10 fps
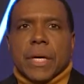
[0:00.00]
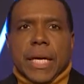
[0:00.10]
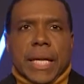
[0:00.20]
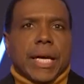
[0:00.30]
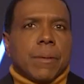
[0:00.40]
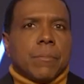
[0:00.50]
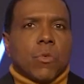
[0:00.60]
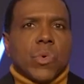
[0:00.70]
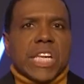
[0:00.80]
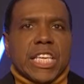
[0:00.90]
in him
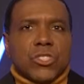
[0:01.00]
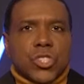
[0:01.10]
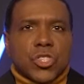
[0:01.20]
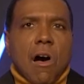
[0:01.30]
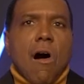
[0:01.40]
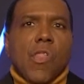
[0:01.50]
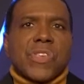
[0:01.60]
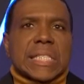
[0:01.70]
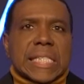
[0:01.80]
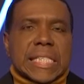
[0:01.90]
when he saw
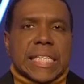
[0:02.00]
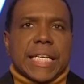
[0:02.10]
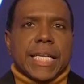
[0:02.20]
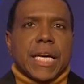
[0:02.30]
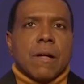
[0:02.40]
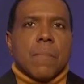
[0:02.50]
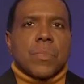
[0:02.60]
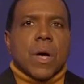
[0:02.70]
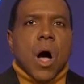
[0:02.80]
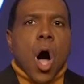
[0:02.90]
the city
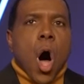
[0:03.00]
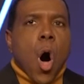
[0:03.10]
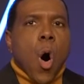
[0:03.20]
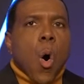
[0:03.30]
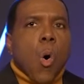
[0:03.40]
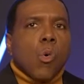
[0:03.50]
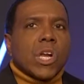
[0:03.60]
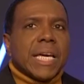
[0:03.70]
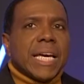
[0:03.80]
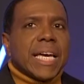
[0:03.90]

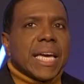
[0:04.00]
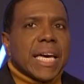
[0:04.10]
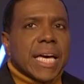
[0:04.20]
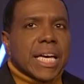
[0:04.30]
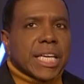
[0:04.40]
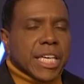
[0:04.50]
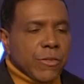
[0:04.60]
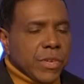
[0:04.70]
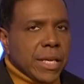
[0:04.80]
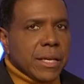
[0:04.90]
wholly
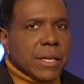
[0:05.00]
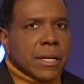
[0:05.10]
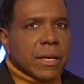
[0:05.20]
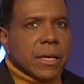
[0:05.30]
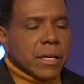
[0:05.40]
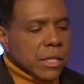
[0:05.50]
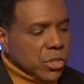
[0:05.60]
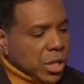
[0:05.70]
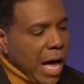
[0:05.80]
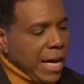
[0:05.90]
given to